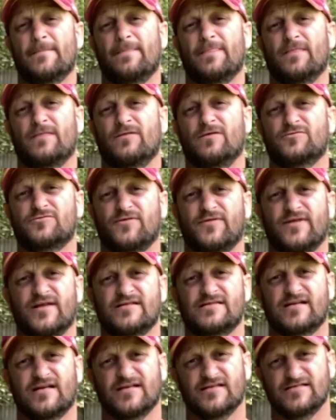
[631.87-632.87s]
those are things
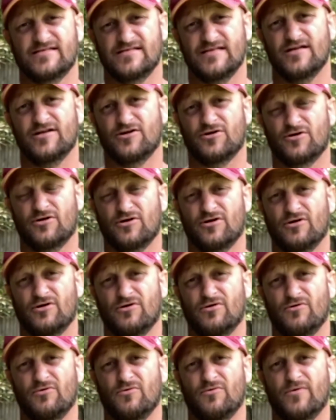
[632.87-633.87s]
to consider
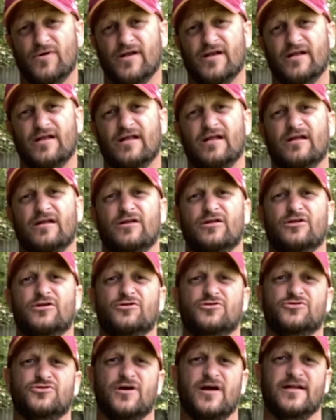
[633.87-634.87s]
when you're
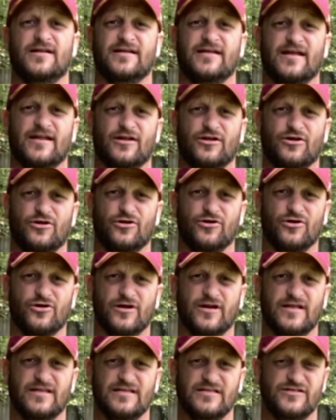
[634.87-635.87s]
trying to get a good hook
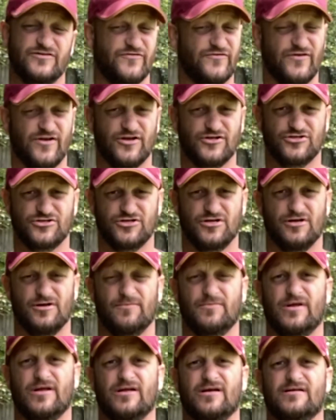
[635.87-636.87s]
in these fish,
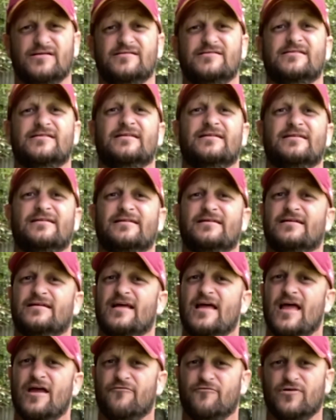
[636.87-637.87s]
because
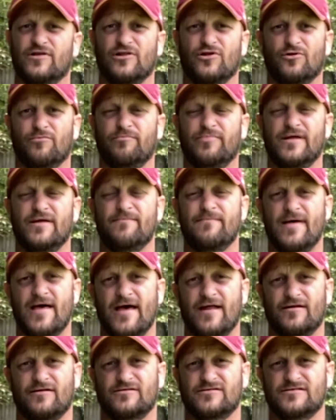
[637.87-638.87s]
every little bit
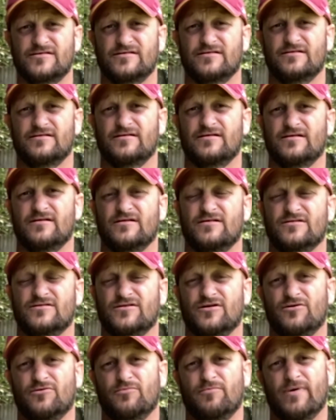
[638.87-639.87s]
matters.
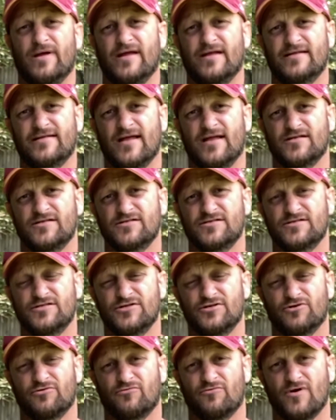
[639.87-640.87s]
So pay attention to
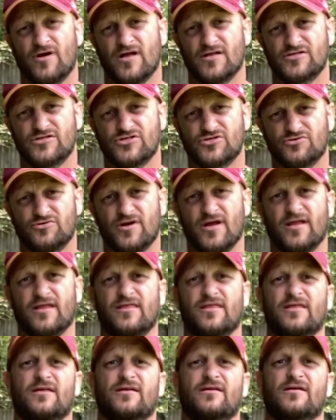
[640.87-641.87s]
your rod strength,
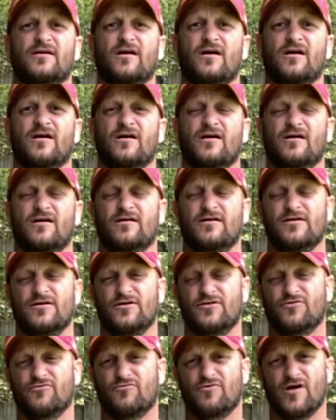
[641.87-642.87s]

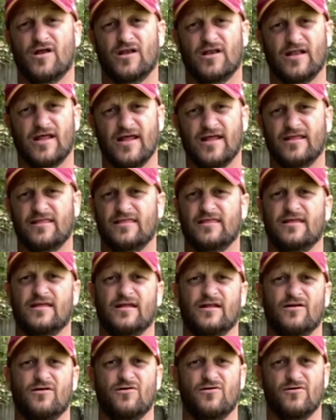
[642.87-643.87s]
the rod length,
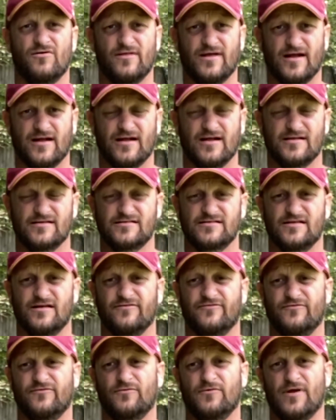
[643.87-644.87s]
and all that kind of stuff.
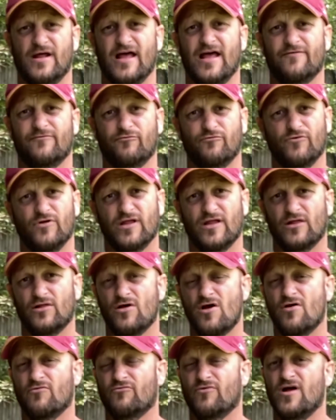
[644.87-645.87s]
When I have a really
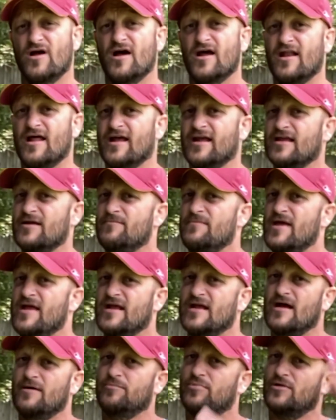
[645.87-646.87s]
long rod, I can make
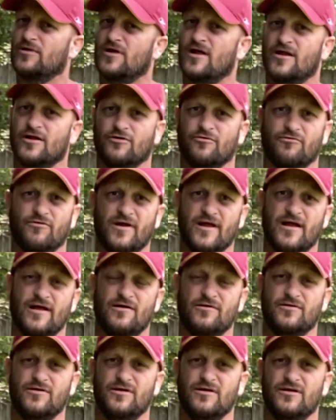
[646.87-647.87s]
up a lot of
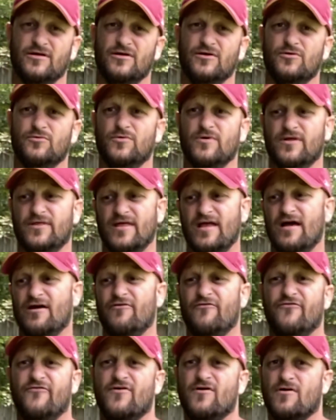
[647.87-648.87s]
ground with how
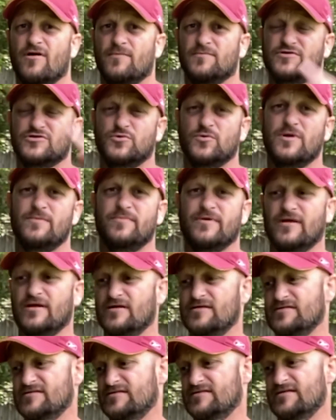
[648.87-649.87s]
far I'm sweeping,
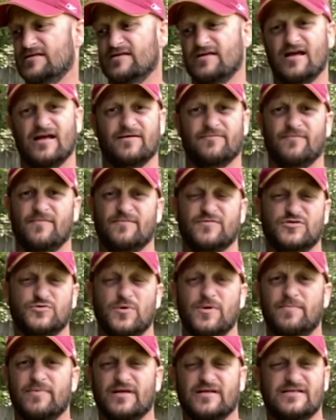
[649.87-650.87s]
because I'm
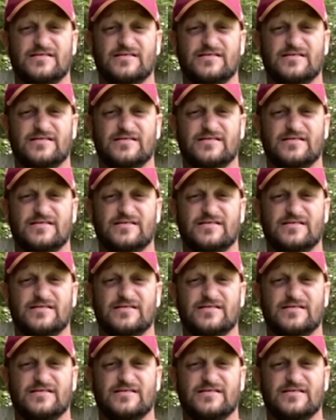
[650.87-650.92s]
sweeping